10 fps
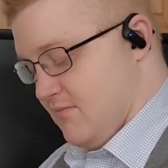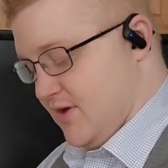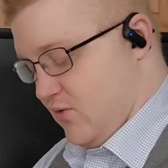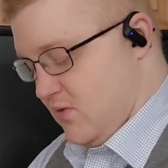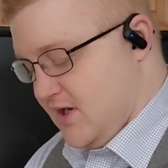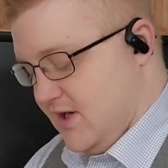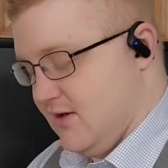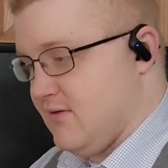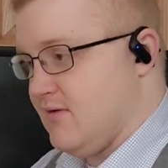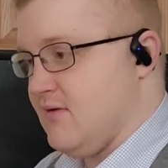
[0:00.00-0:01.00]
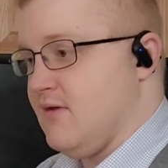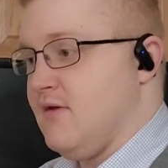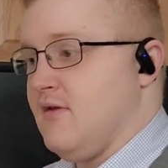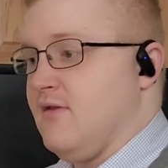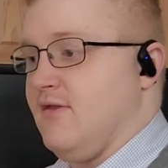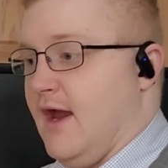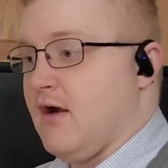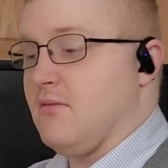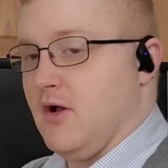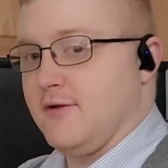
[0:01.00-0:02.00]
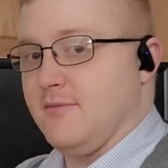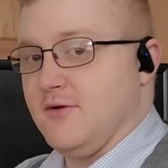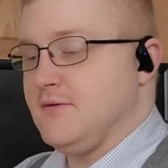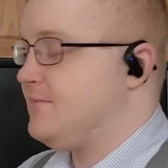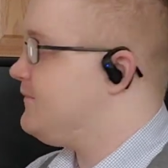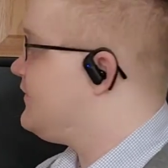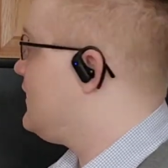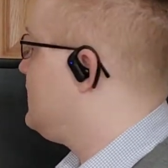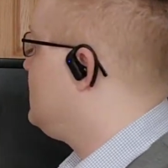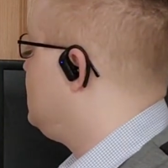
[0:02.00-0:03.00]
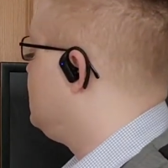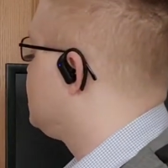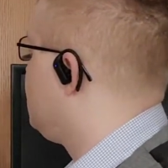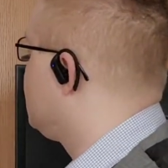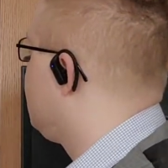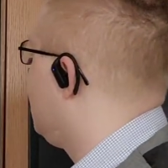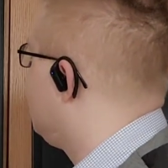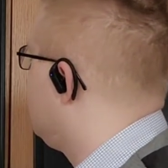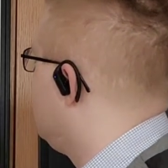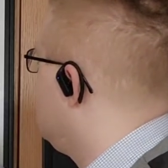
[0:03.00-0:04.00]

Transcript: between their multiple, you just multiply the two